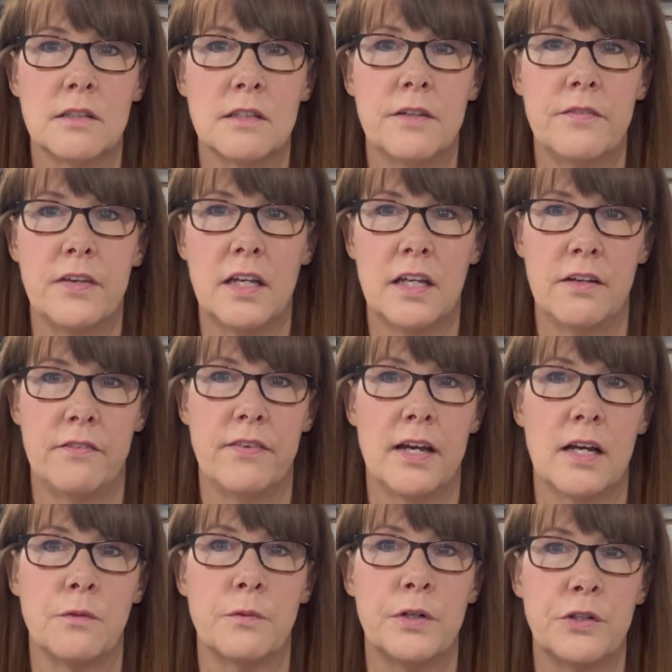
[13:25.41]
living in a
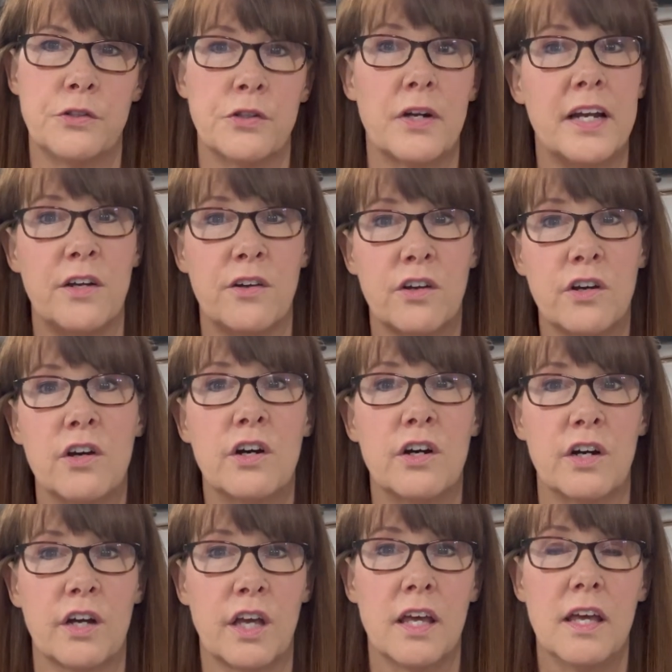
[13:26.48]
van when you're trying to
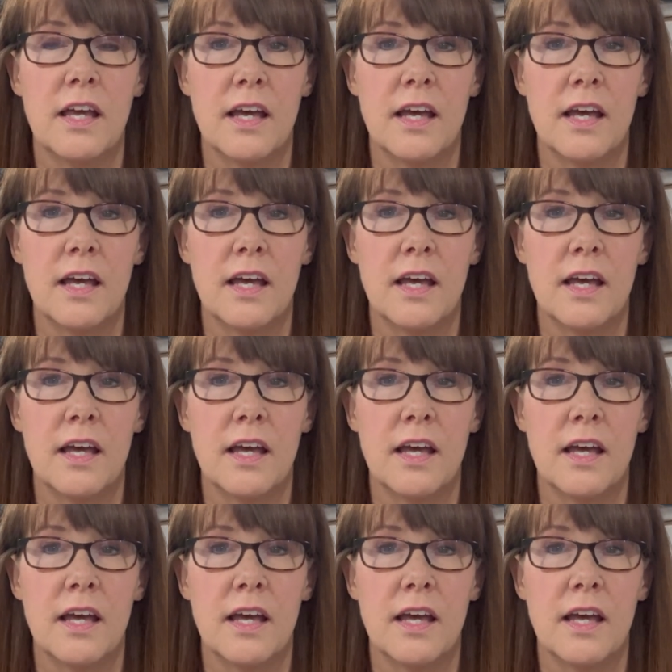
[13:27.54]
cook.